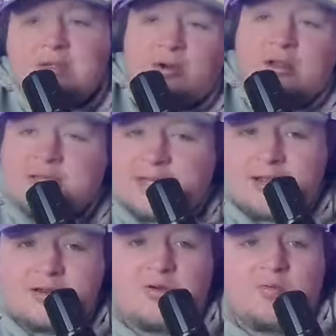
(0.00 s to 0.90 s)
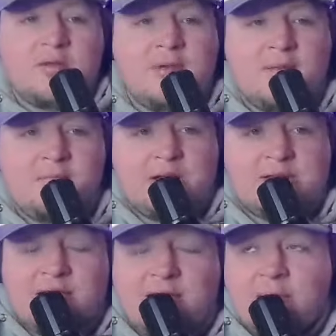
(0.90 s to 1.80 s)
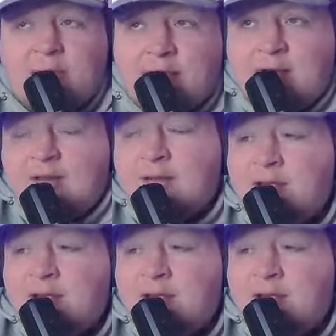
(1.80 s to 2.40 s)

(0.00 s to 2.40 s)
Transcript: during his tenure, it would have been big time, man. And